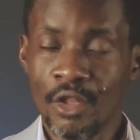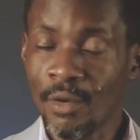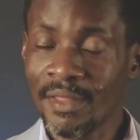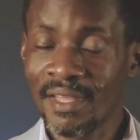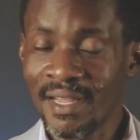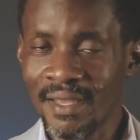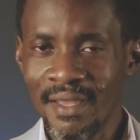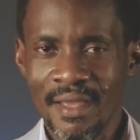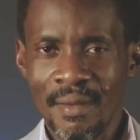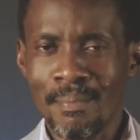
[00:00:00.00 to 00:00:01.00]
Number 3,
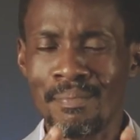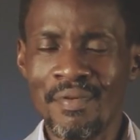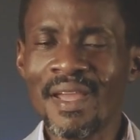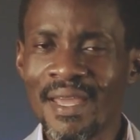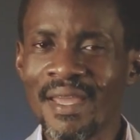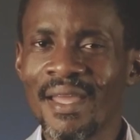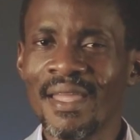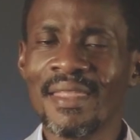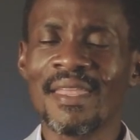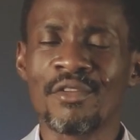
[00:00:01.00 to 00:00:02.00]
break
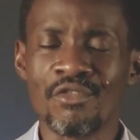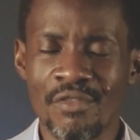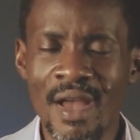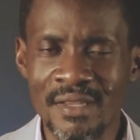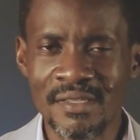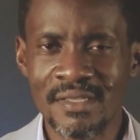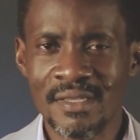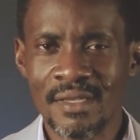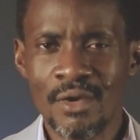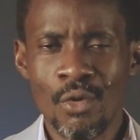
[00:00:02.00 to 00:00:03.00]
the
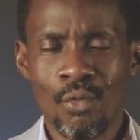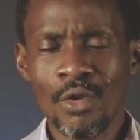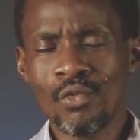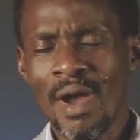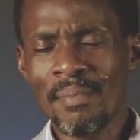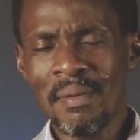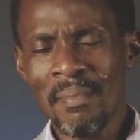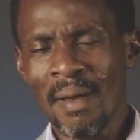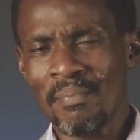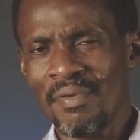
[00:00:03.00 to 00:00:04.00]
trance. What do I
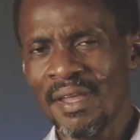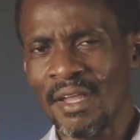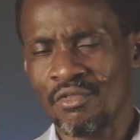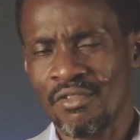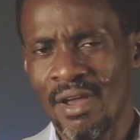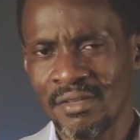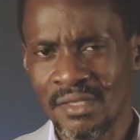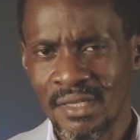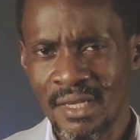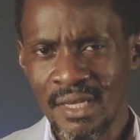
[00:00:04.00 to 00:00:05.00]
mean by break the trance?